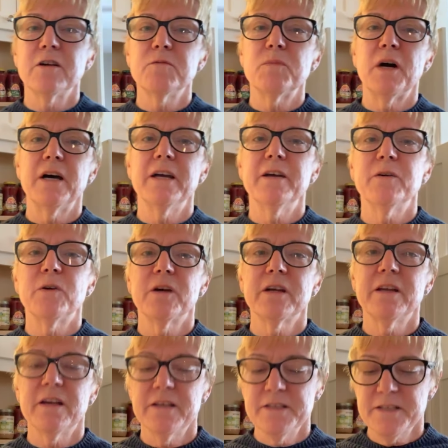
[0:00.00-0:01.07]
my
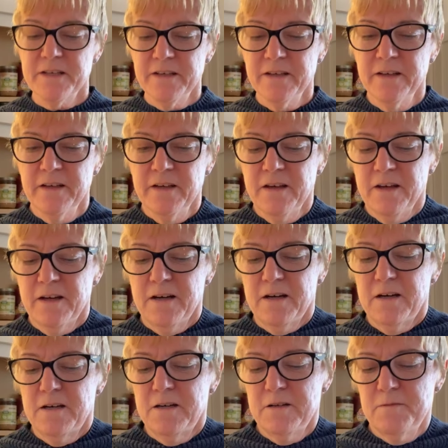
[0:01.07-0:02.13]
organizing,
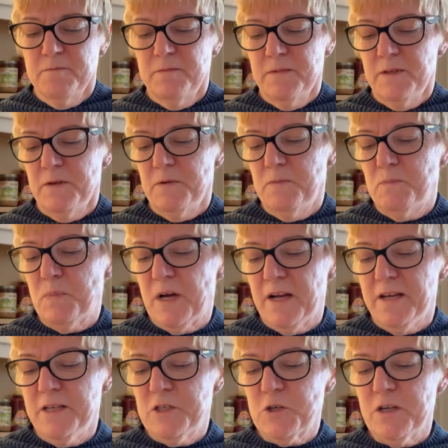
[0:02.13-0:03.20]

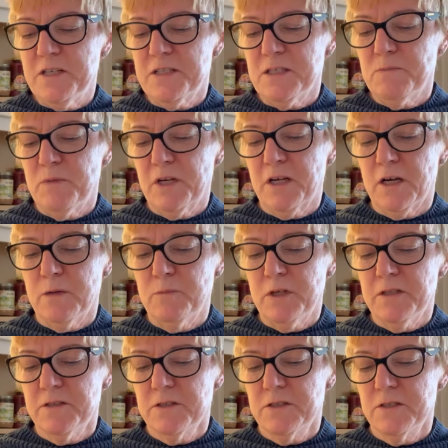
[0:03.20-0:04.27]
by Tracy
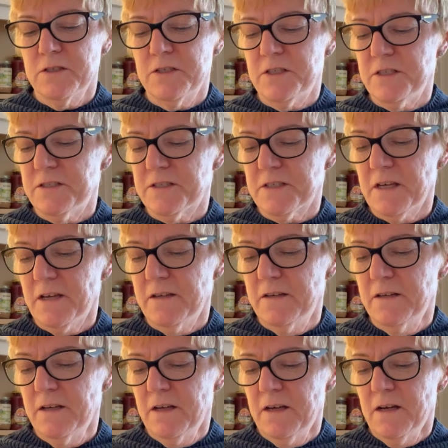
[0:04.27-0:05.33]
McCubbins, she said,
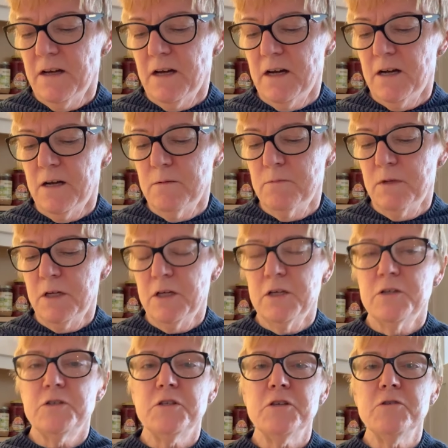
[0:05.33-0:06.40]

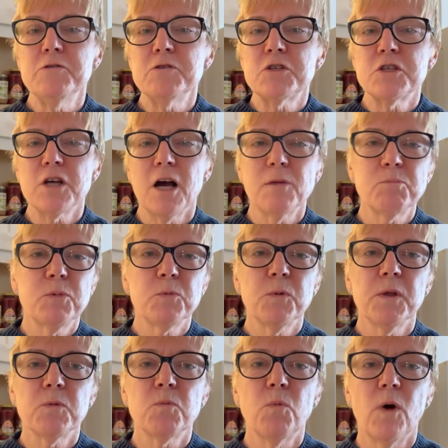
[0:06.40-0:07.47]
do you shop
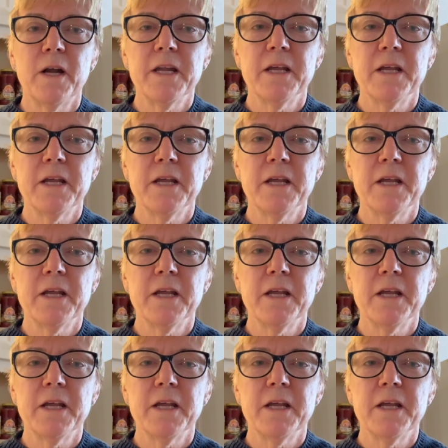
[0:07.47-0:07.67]
with one